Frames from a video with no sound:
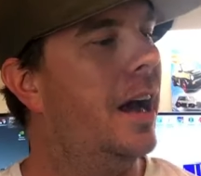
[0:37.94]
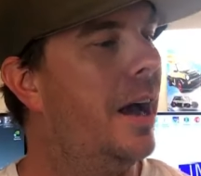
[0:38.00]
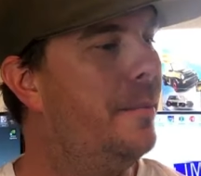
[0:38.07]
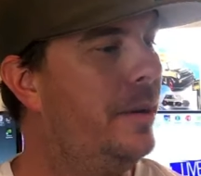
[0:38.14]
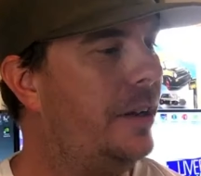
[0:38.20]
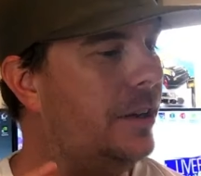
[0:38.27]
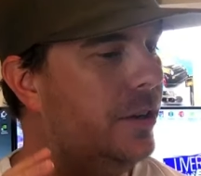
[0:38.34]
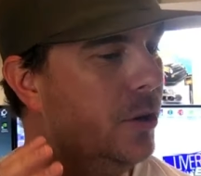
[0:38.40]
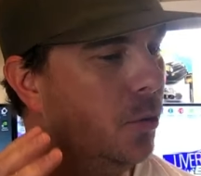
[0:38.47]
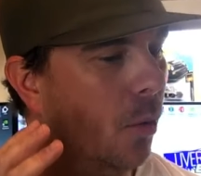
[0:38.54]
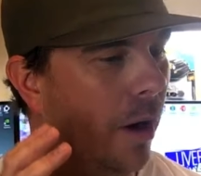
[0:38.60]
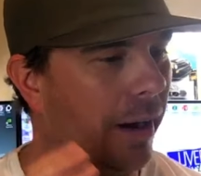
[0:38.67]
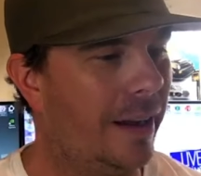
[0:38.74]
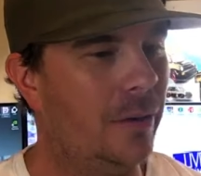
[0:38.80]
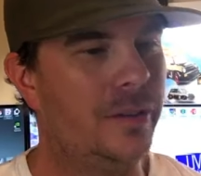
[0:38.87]
I mean, you
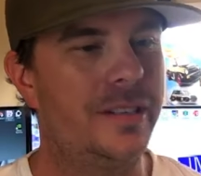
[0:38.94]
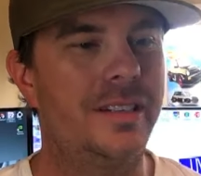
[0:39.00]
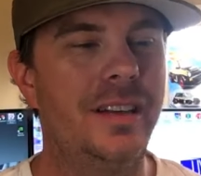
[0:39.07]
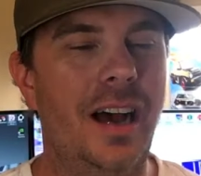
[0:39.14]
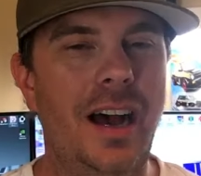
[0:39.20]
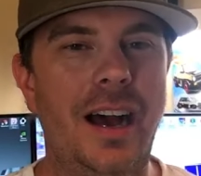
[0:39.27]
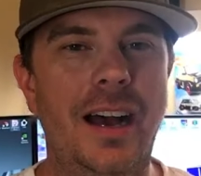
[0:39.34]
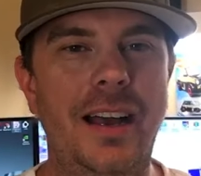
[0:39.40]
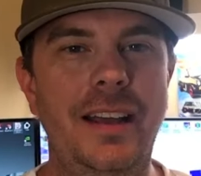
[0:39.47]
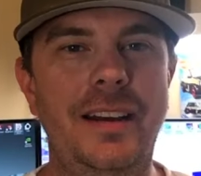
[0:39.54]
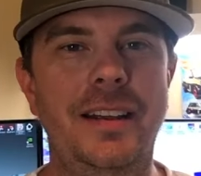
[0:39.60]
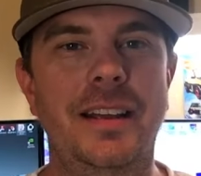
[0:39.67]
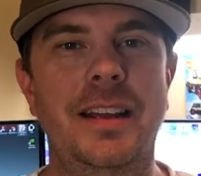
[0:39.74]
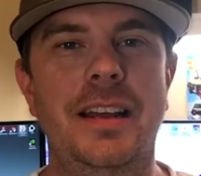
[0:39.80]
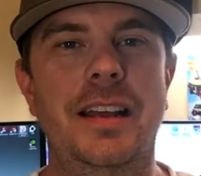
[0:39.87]
walk
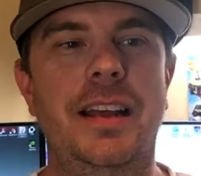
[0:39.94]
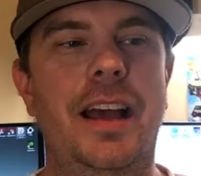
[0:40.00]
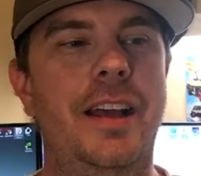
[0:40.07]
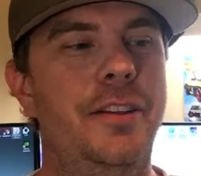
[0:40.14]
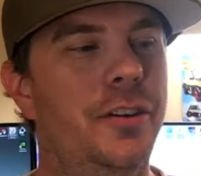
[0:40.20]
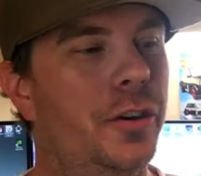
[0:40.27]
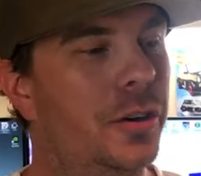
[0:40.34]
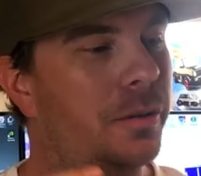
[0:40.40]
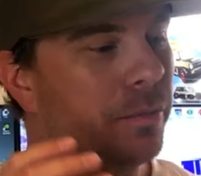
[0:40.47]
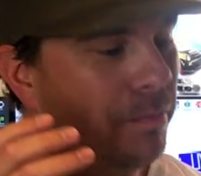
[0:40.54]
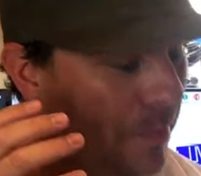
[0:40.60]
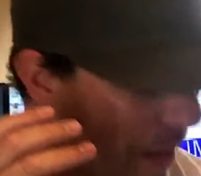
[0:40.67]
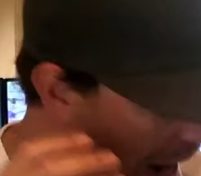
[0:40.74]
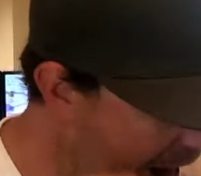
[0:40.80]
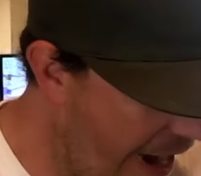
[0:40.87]
outside and your
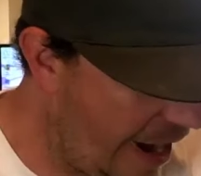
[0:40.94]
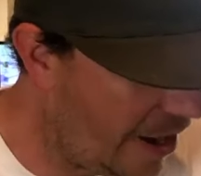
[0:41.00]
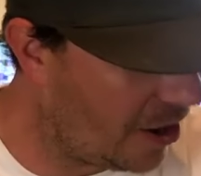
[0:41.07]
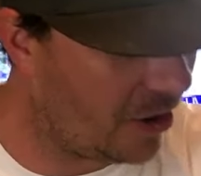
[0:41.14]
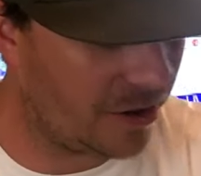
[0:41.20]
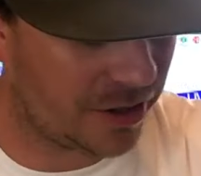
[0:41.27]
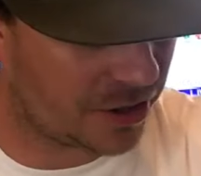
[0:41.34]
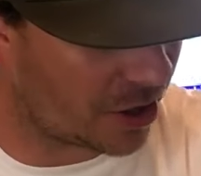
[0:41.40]
hair